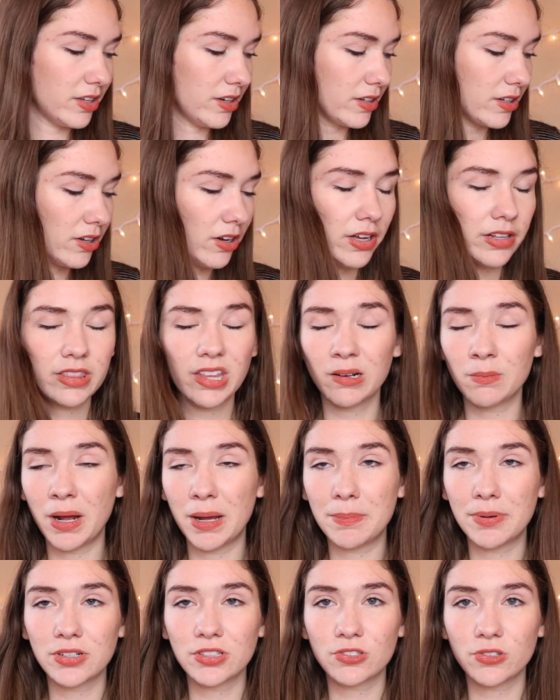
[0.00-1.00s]
They're good, they're
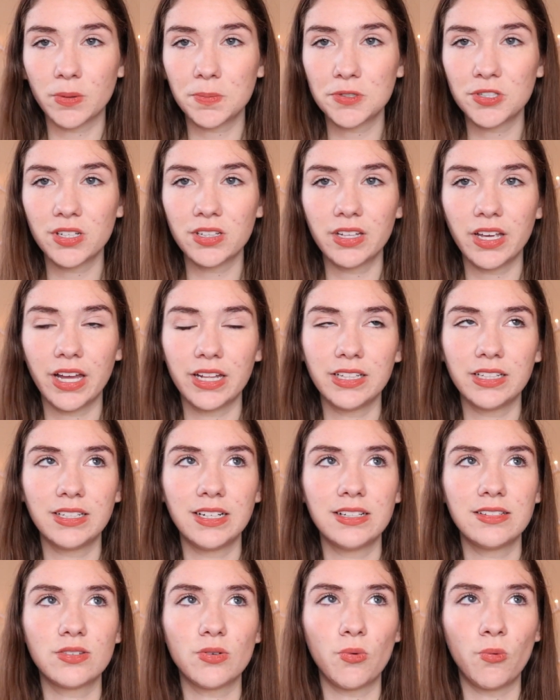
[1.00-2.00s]
my prescription, and it
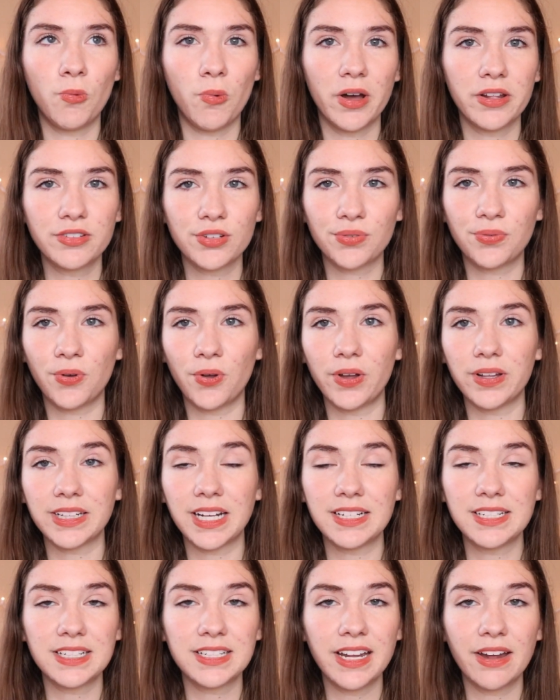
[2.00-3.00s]
is wonderful. And
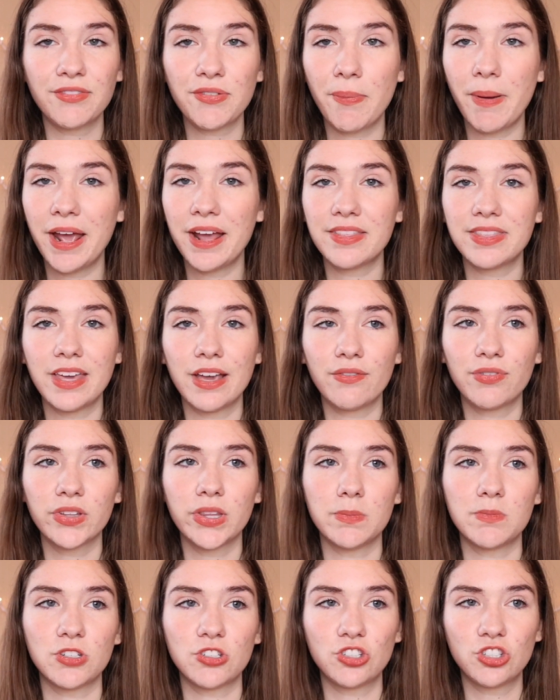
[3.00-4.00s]
I didn't have to pay a thing for
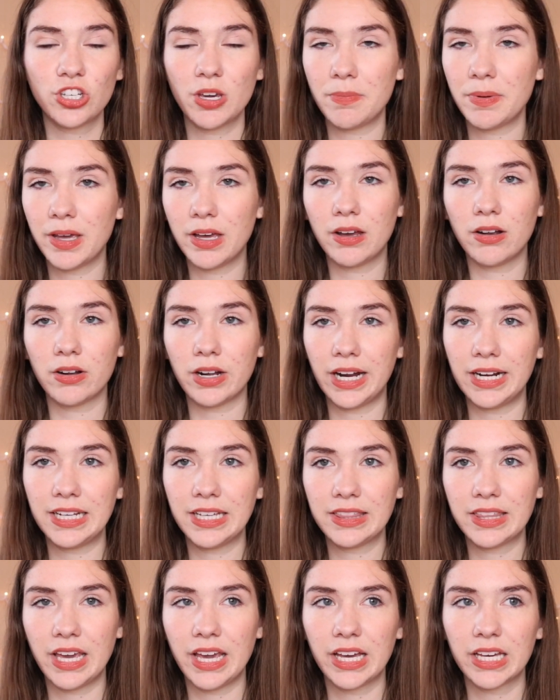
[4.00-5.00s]
them to ship it or
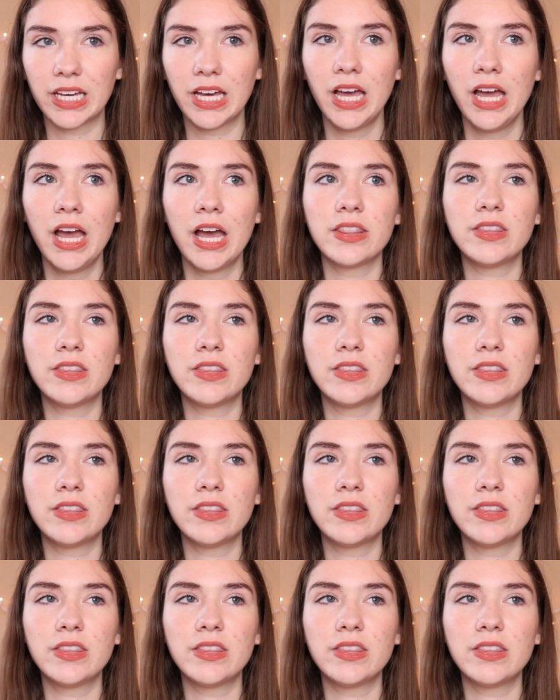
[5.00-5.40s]
anything.